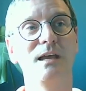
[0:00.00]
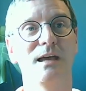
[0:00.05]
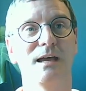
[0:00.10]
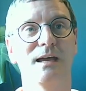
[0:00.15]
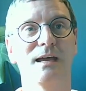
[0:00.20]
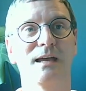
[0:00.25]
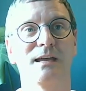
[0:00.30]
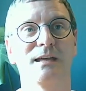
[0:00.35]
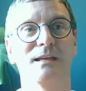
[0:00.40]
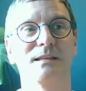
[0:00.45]

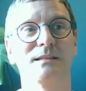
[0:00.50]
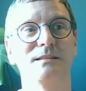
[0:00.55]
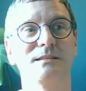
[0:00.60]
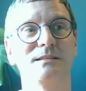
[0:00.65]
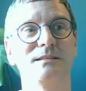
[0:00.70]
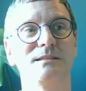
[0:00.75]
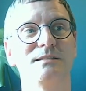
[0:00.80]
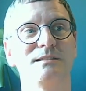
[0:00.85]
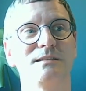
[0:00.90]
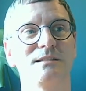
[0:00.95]

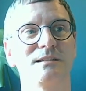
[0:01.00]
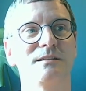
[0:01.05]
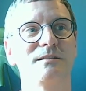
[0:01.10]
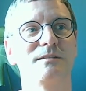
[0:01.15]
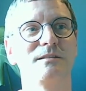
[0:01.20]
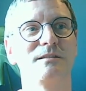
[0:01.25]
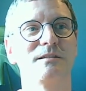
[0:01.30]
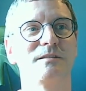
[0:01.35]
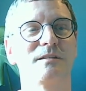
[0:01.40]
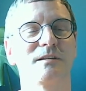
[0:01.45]
and
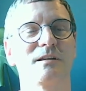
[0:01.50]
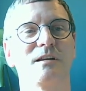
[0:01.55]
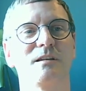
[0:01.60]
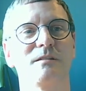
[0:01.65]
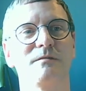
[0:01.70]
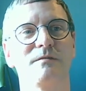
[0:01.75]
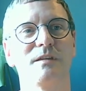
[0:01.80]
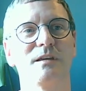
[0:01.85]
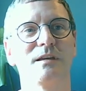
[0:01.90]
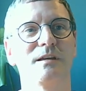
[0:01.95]
the kind
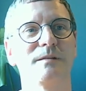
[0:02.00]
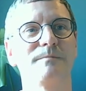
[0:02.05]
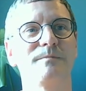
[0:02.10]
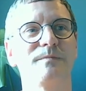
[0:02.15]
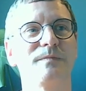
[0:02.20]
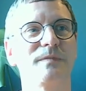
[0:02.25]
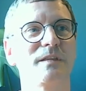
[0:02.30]
of the